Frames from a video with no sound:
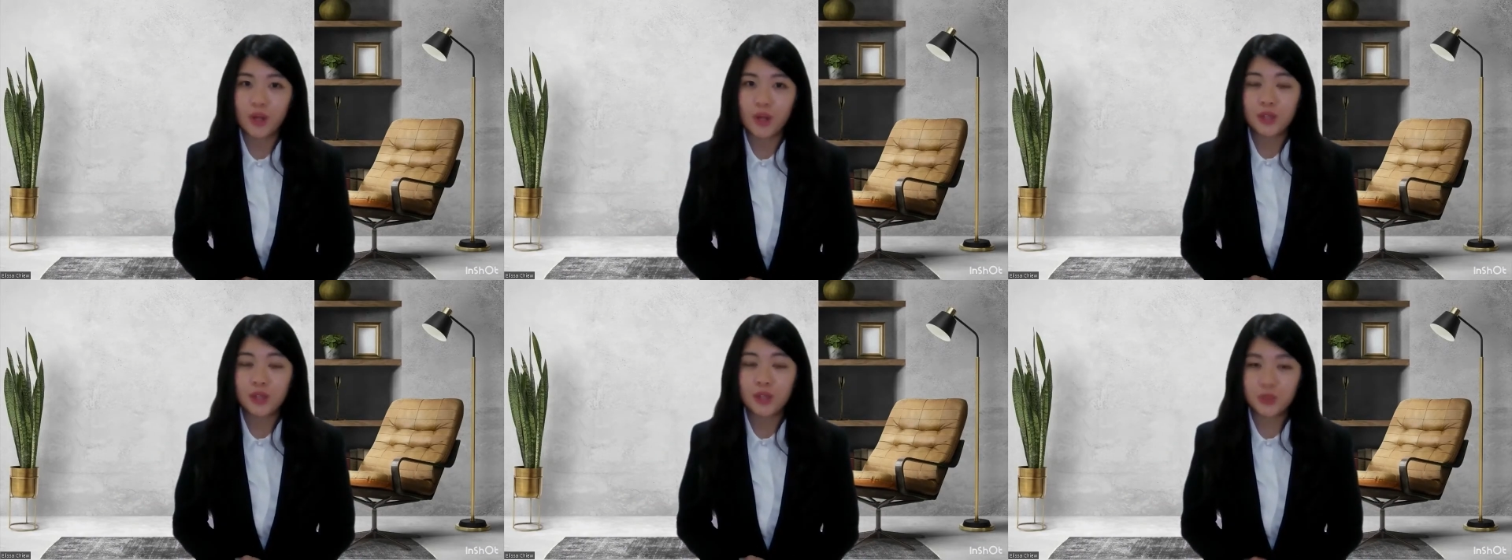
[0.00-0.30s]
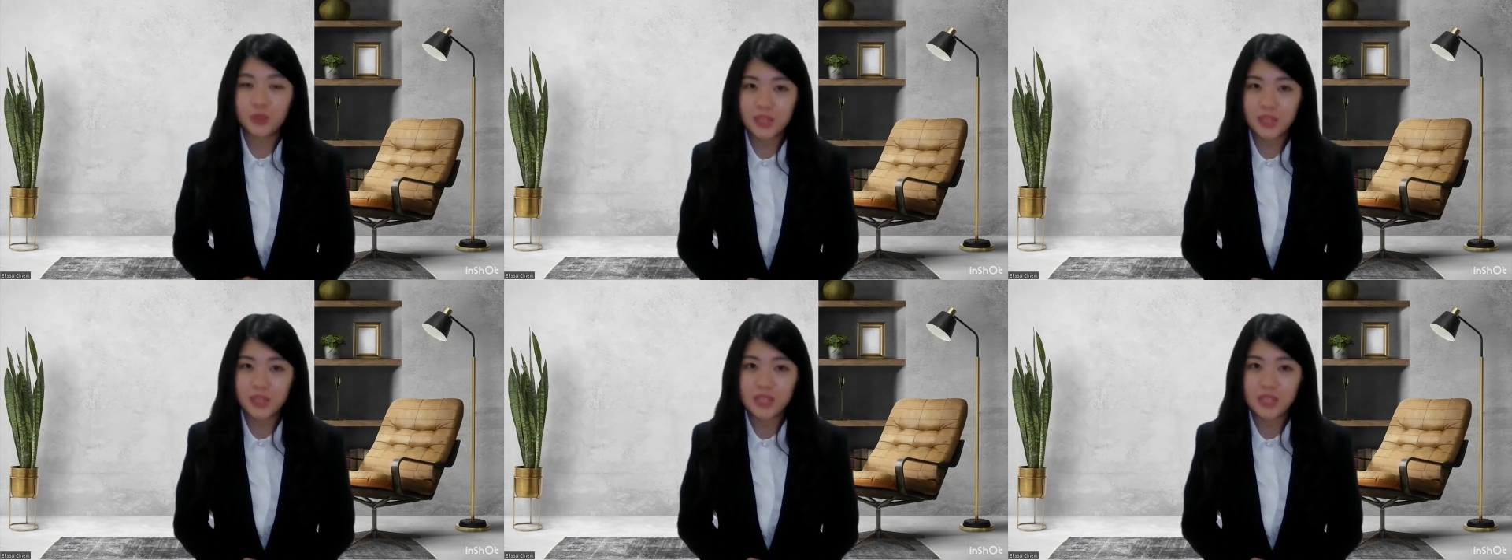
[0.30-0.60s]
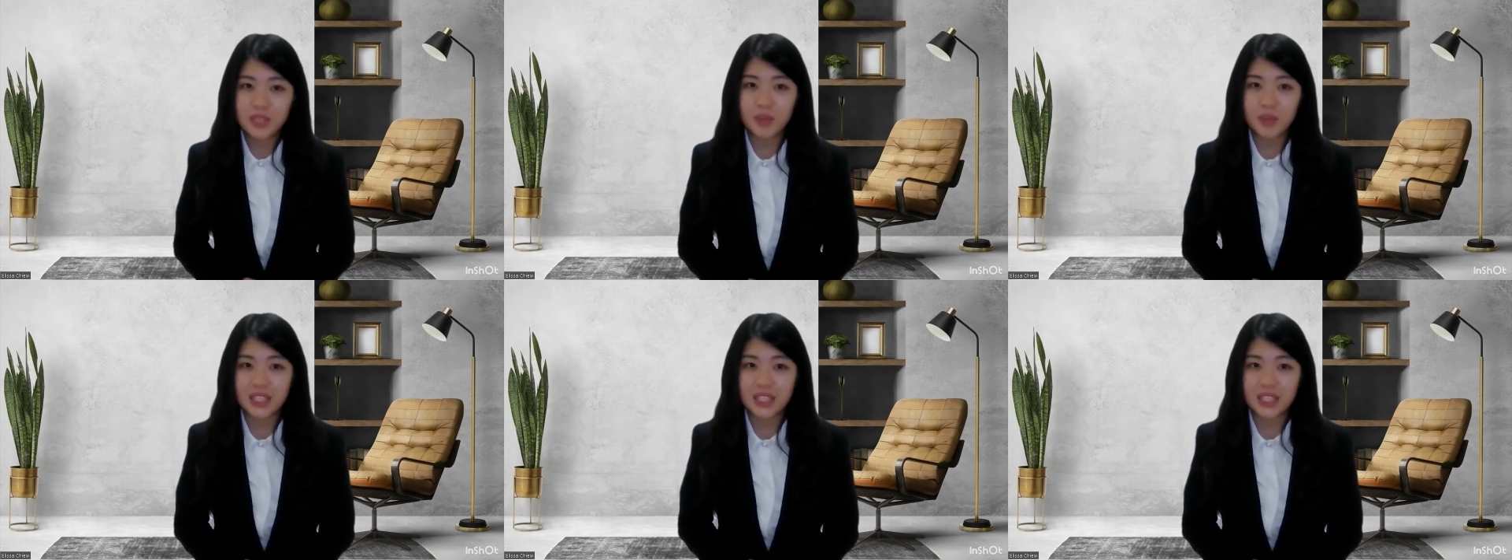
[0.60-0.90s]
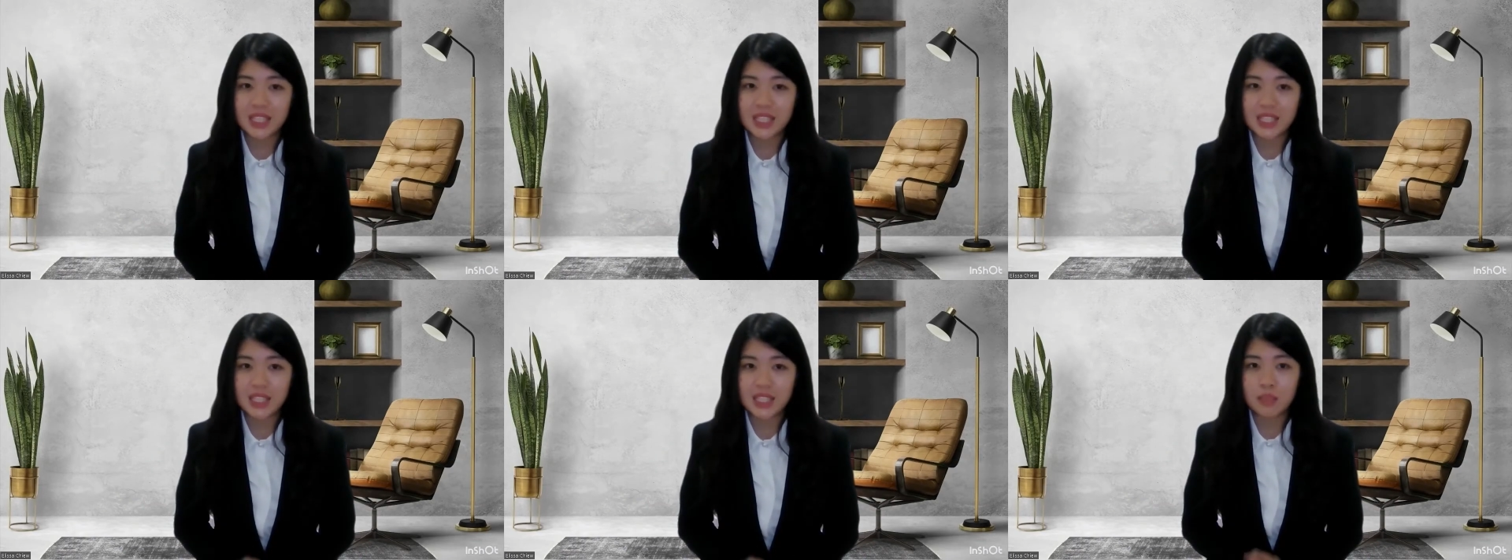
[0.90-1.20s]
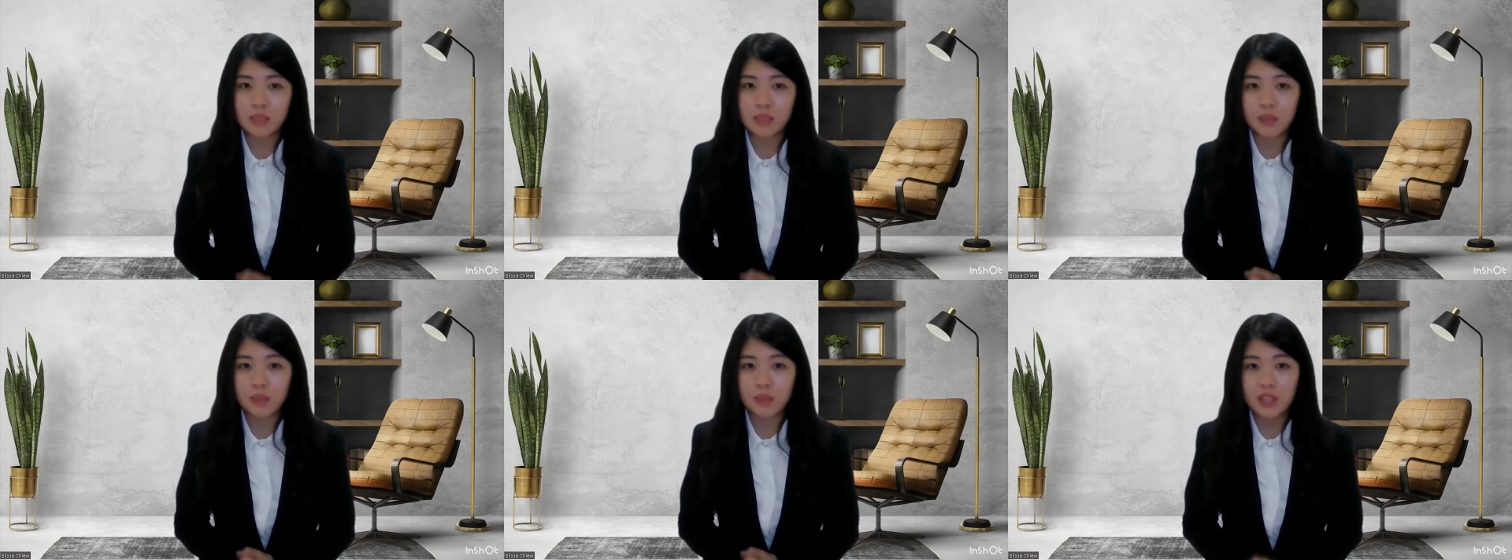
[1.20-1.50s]
Through this practice,
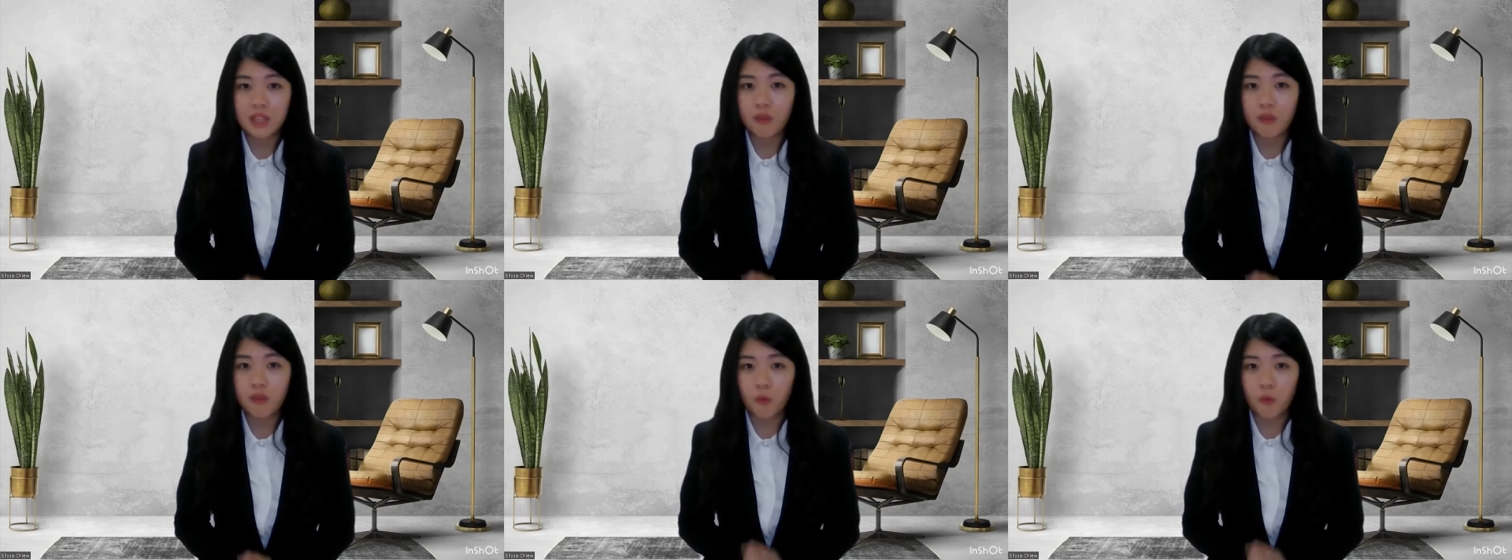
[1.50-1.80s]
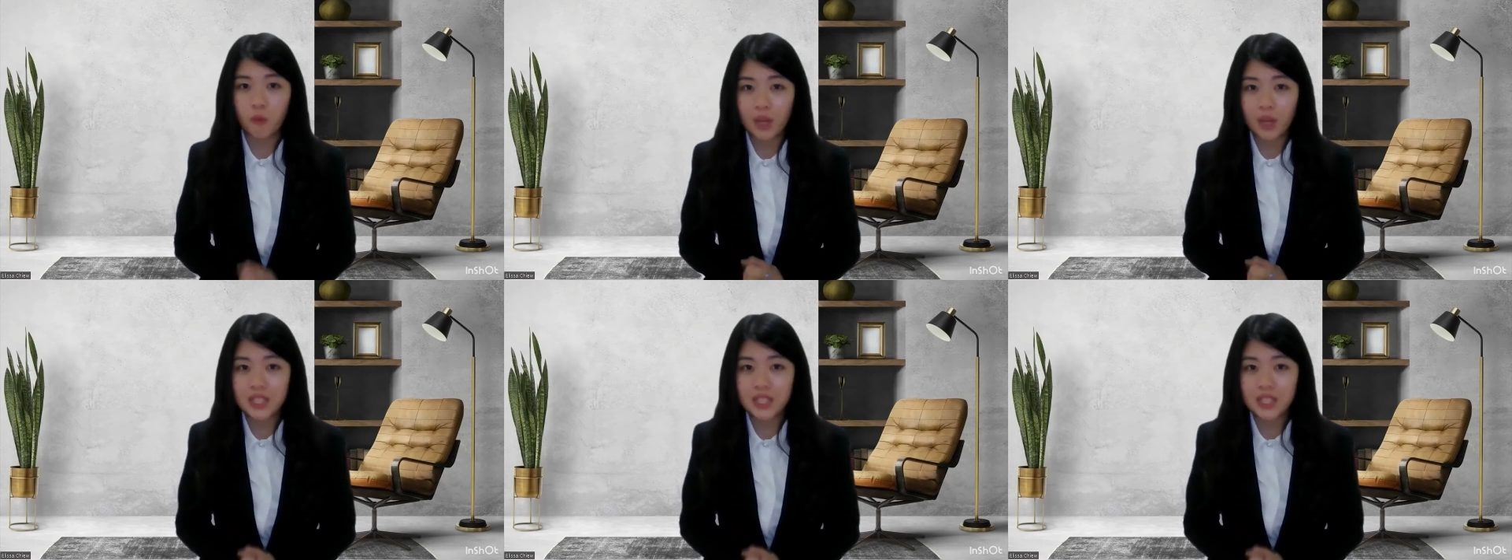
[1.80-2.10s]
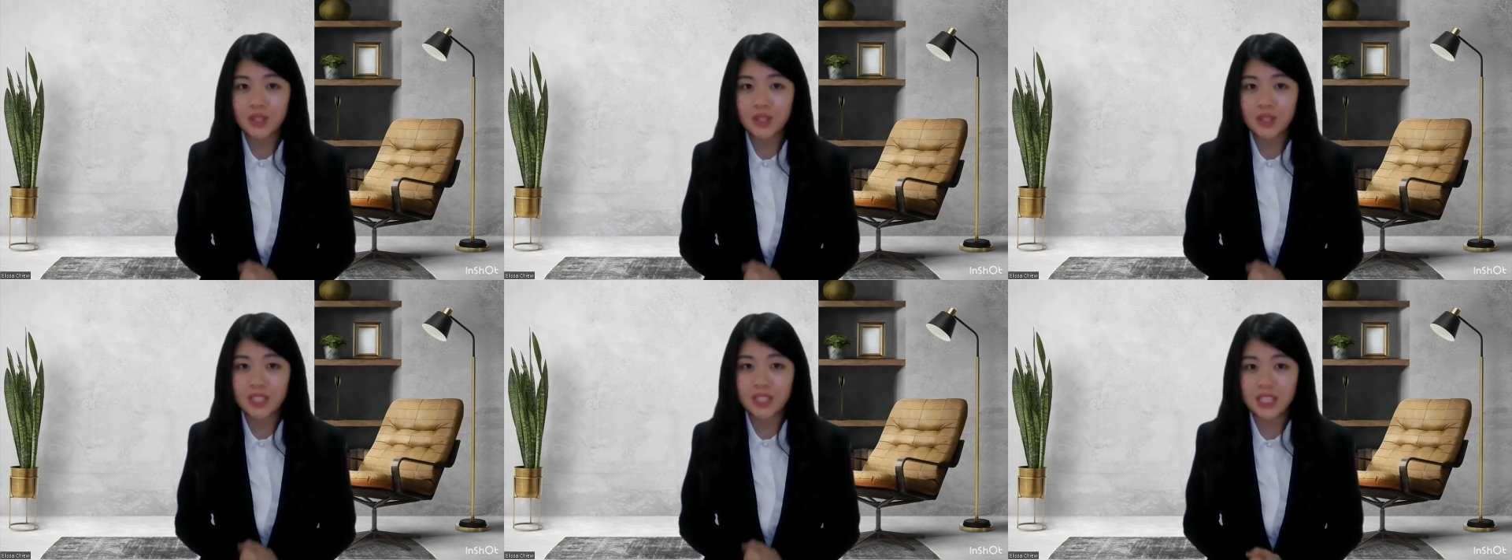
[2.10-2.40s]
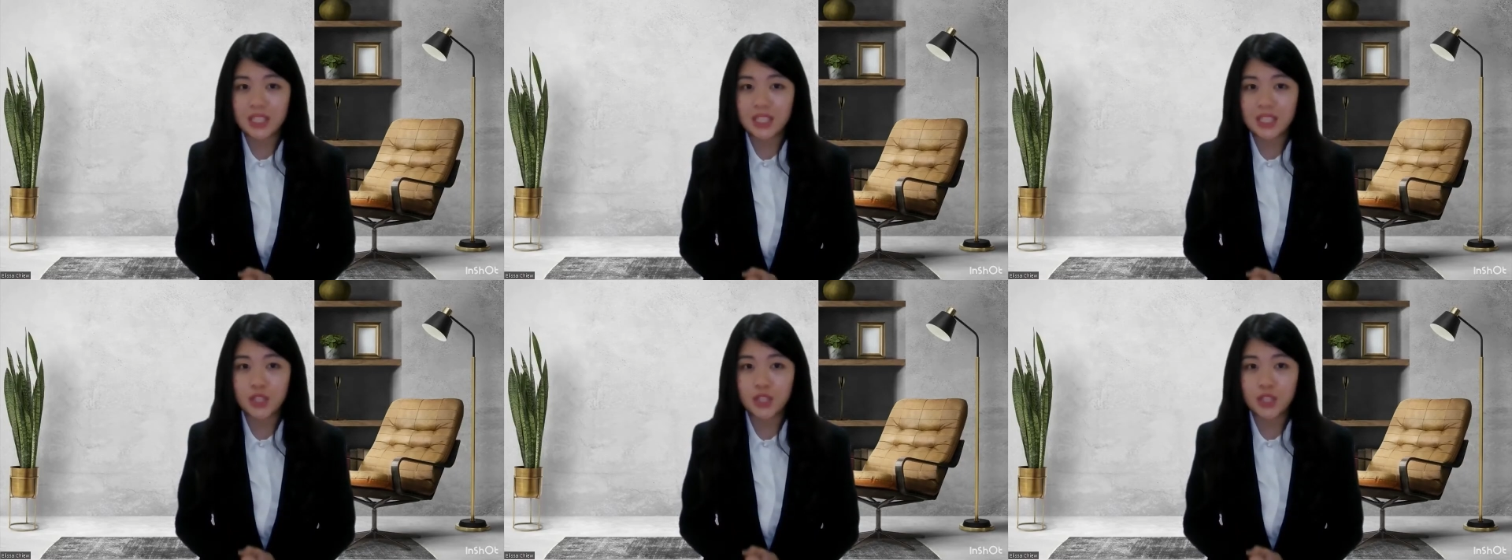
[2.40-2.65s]
the belief of what is considered